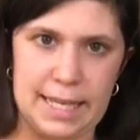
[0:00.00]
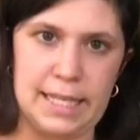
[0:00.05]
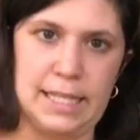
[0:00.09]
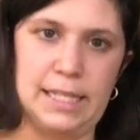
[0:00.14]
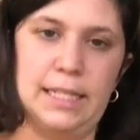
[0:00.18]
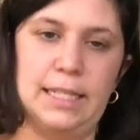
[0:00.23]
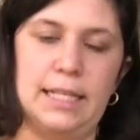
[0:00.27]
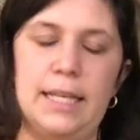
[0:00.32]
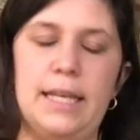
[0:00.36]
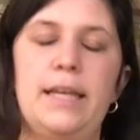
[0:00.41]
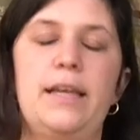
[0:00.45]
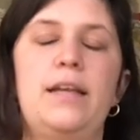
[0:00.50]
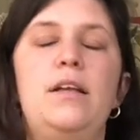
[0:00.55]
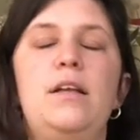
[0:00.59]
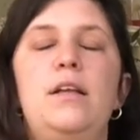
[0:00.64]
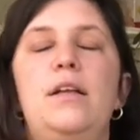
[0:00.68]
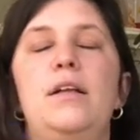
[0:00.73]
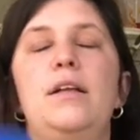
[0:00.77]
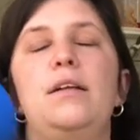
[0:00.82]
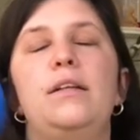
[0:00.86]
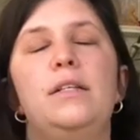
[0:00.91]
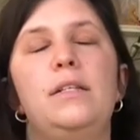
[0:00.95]
easily,
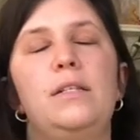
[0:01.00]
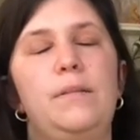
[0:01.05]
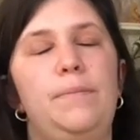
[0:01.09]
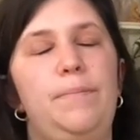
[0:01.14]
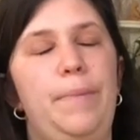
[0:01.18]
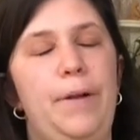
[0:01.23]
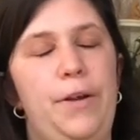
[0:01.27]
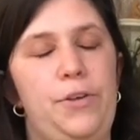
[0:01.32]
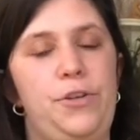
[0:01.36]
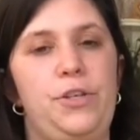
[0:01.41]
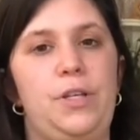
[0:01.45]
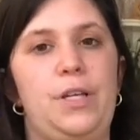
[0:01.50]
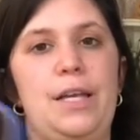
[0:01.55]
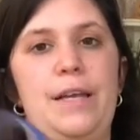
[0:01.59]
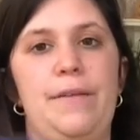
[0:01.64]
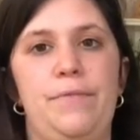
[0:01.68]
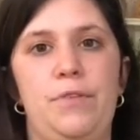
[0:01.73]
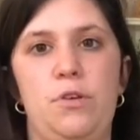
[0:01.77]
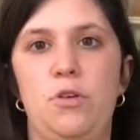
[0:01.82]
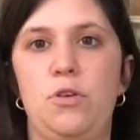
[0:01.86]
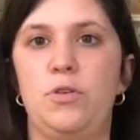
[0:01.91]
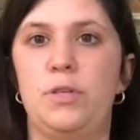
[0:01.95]
especially
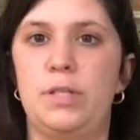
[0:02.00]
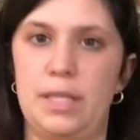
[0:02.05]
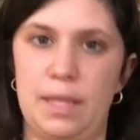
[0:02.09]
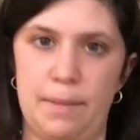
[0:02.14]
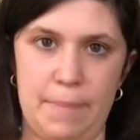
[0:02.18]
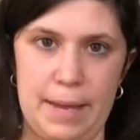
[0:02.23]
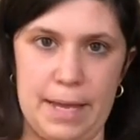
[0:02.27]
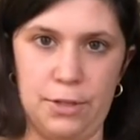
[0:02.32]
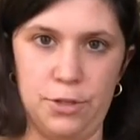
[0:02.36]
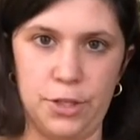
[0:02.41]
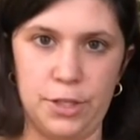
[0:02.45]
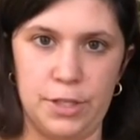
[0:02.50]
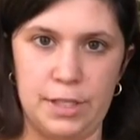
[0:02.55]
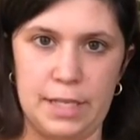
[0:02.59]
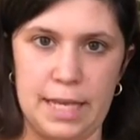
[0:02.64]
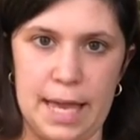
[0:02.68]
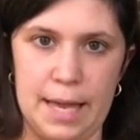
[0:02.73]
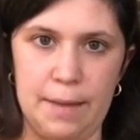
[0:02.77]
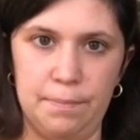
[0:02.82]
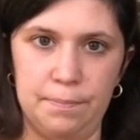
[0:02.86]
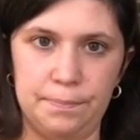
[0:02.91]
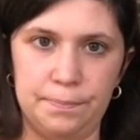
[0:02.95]
if you use the painter's
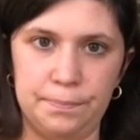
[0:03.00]
tape.